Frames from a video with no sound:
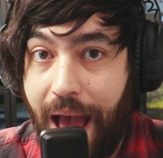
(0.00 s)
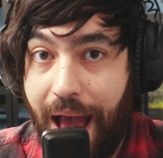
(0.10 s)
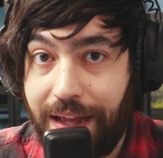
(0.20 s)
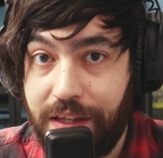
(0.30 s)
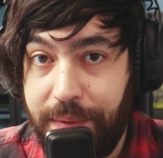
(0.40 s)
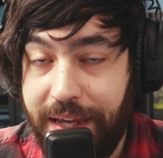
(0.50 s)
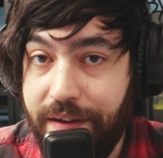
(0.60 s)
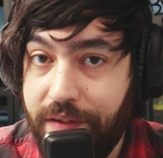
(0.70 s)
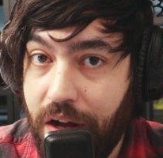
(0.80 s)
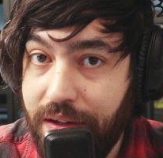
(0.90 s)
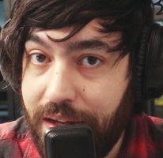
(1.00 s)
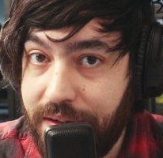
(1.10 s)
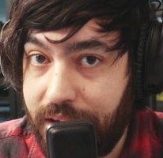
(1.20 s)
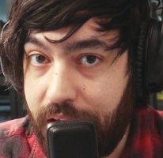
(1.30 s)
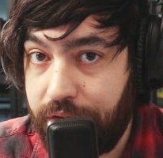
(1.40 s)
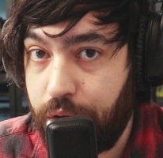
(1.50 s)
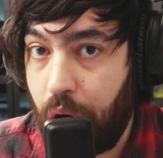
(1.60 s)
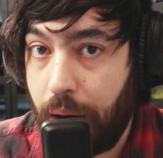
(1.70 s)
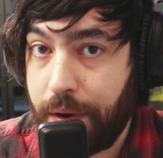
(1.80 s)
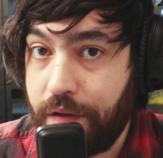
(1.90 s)
And speaking of contests, if you
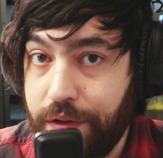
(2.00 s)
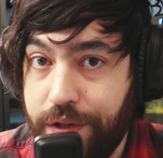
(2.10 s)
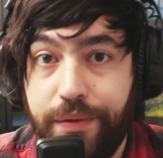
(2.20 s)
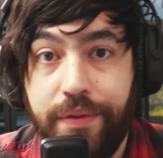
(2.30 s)
hop over to